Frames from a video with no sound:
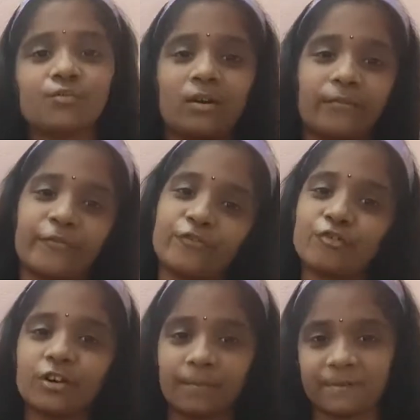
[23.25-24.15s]
one hundred
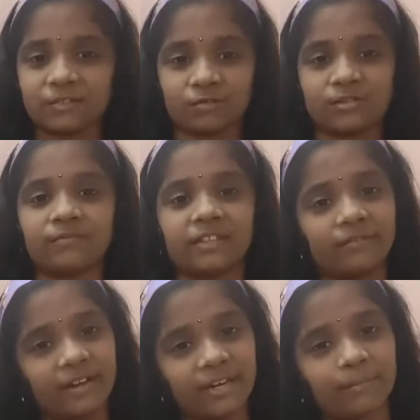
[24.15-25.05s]
fifty-one episodes with
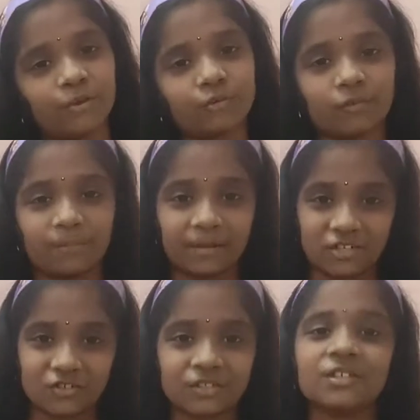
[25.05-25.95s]
very beautiful
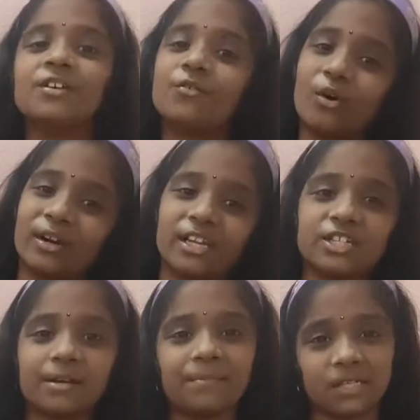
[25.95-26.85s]
pictures for
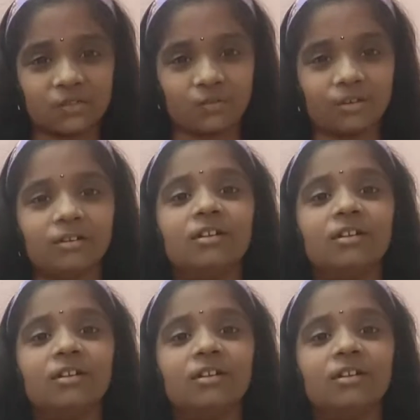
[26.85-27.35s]
each episode.